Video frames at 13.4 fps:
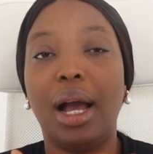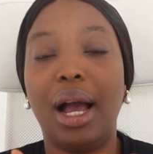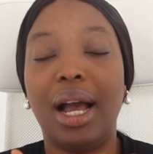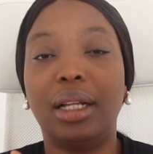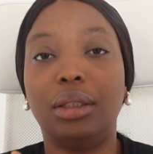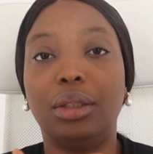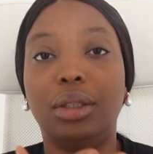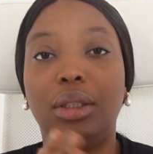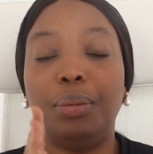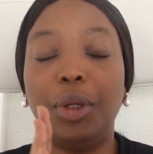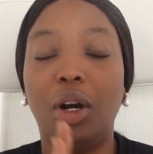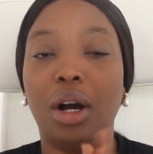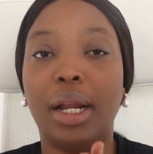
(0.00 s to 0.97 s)
And to
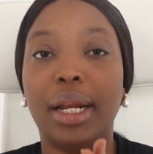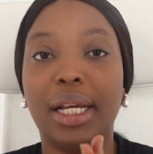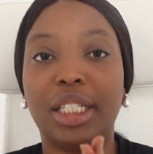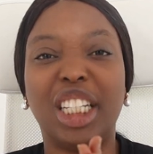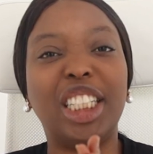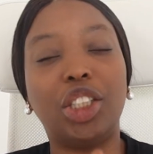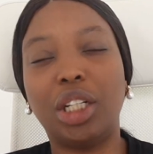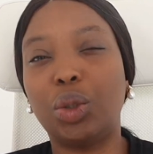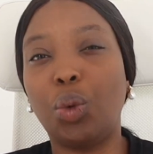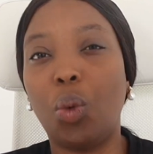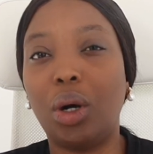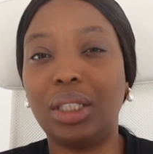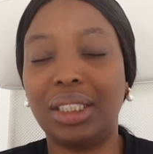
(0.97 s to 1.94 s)
be honest, it just
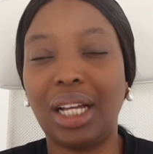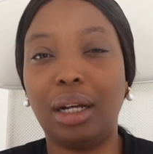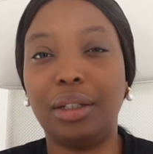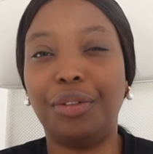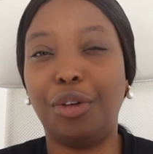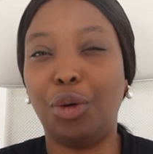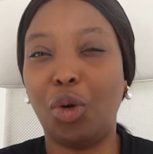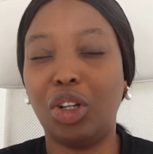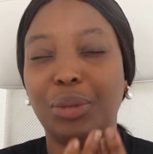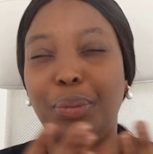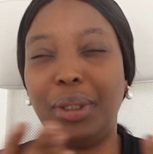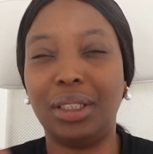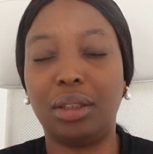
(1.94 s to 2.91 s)
works out for
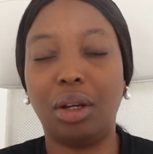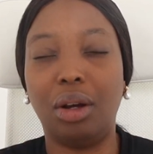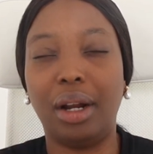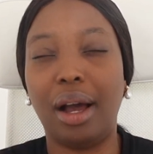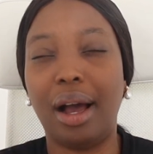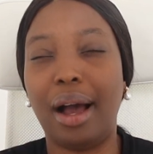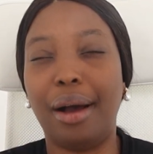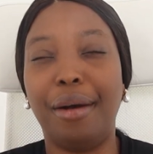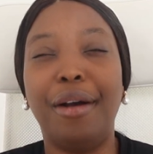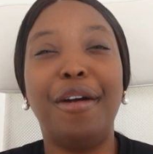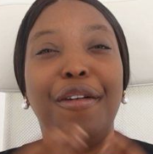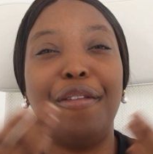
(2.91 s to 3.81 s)
us based on our